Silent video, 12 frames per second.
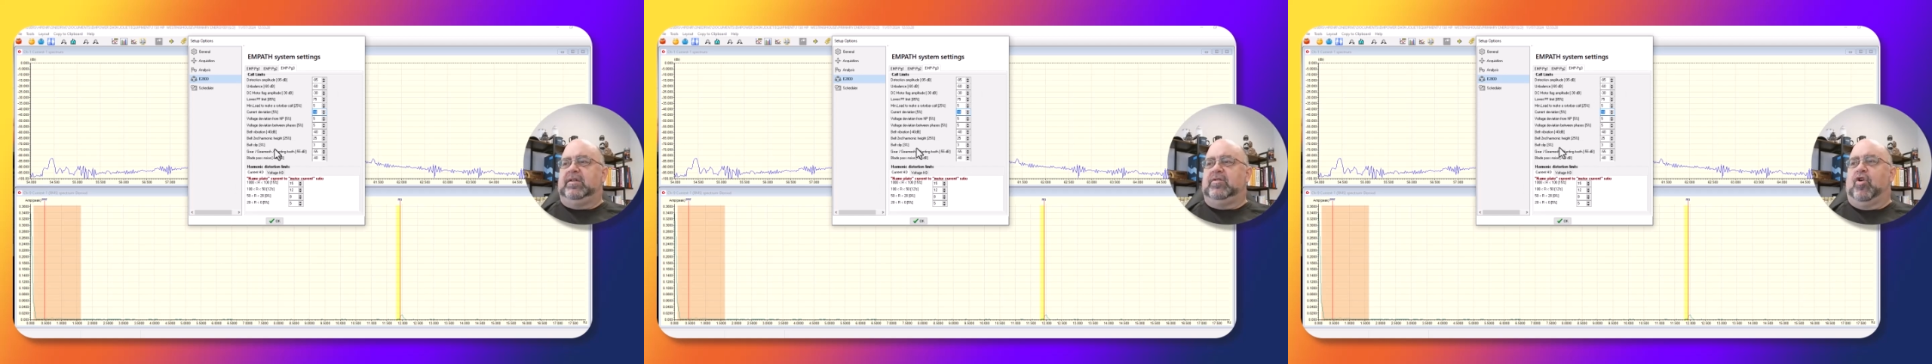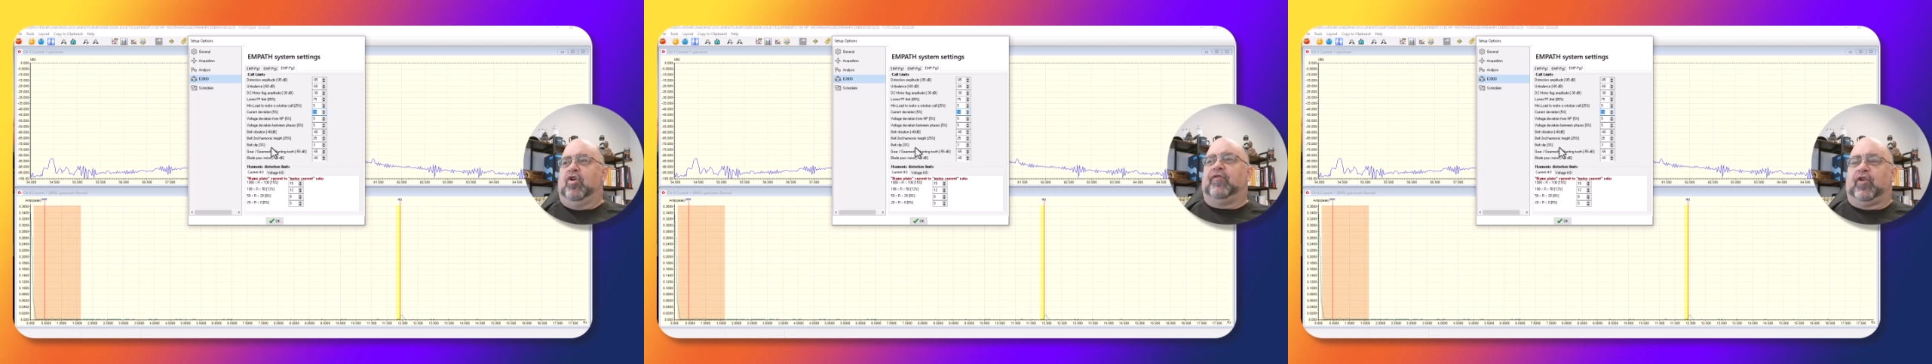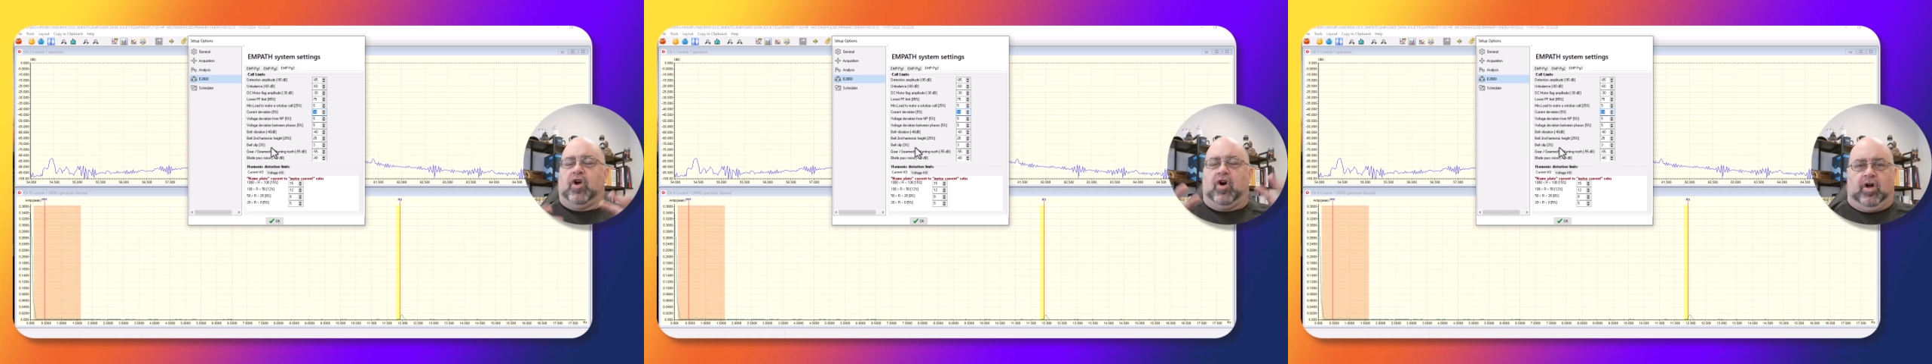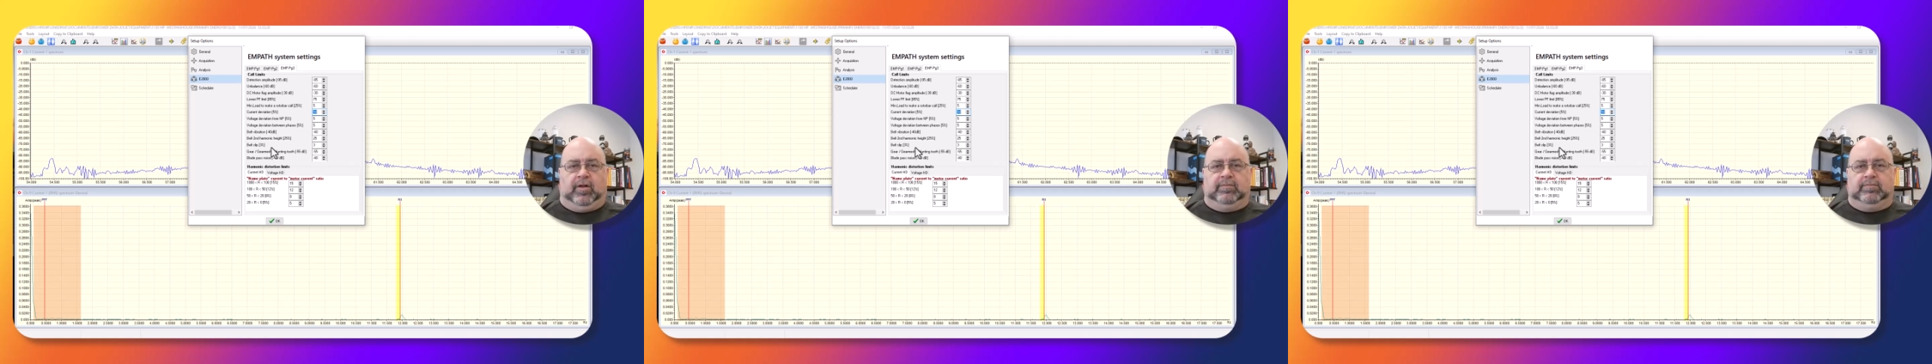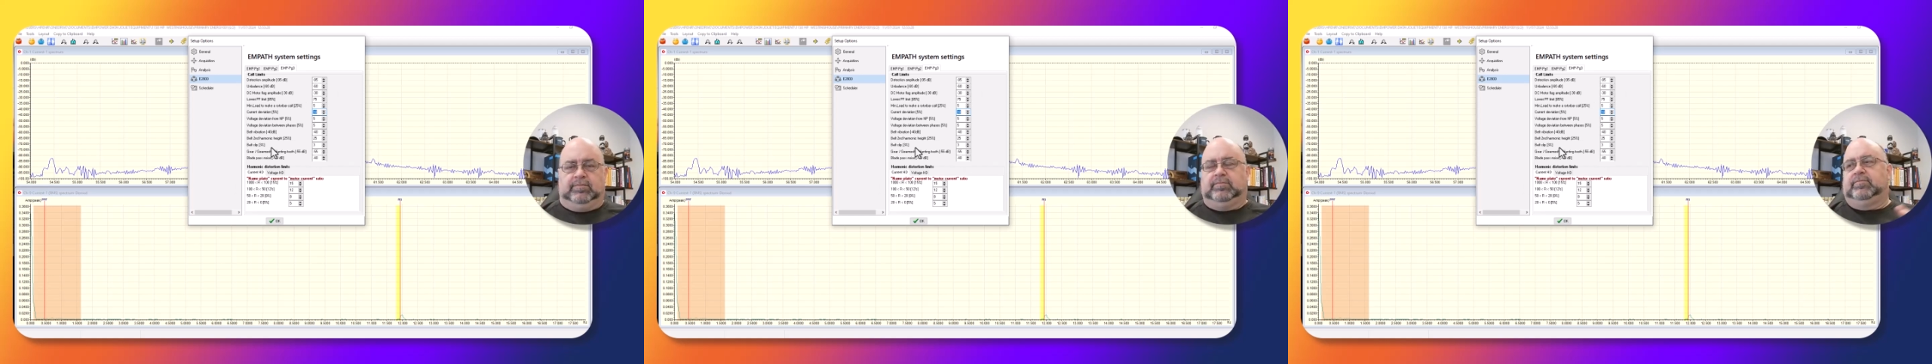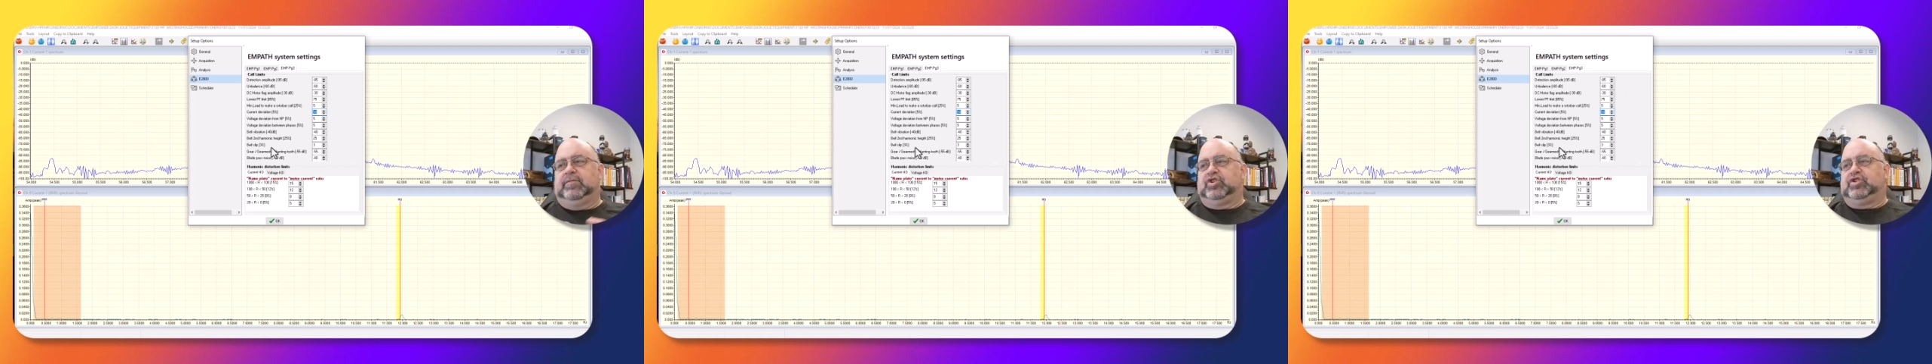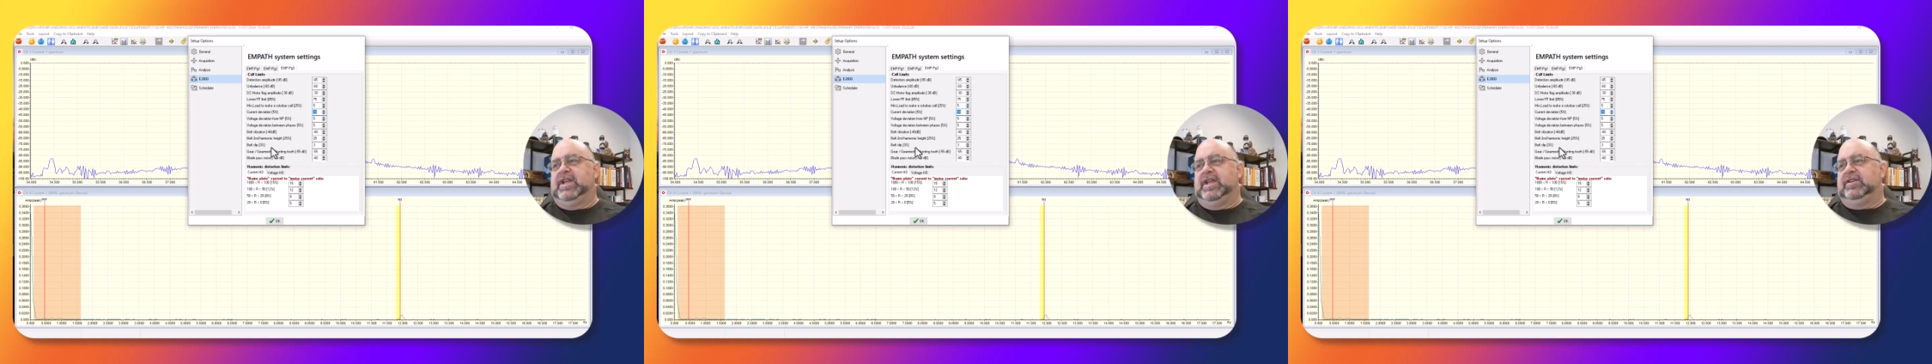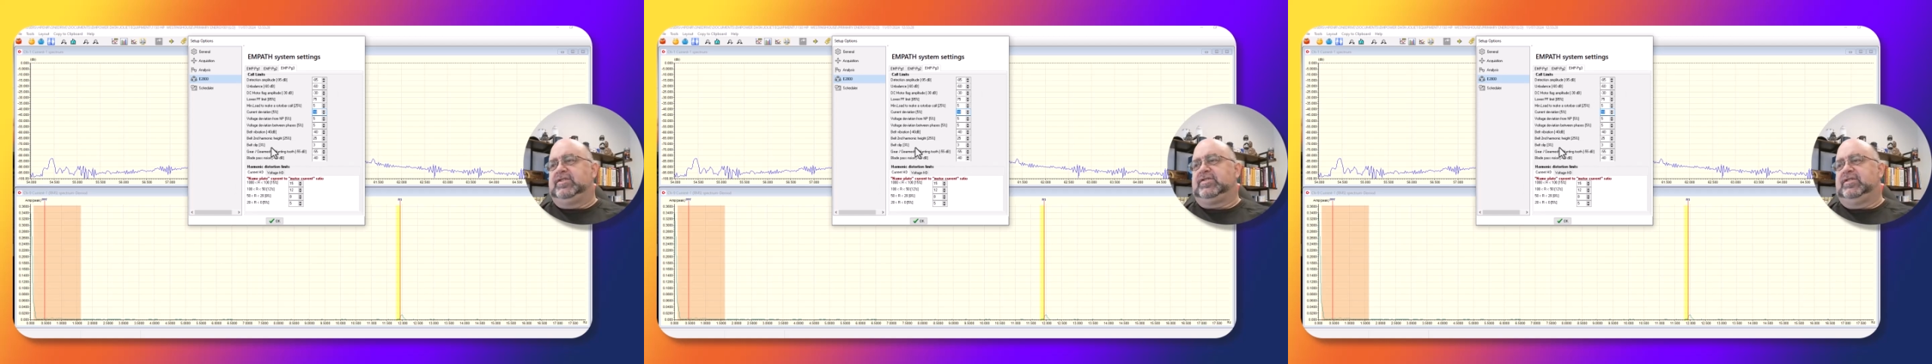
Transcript: overall machines.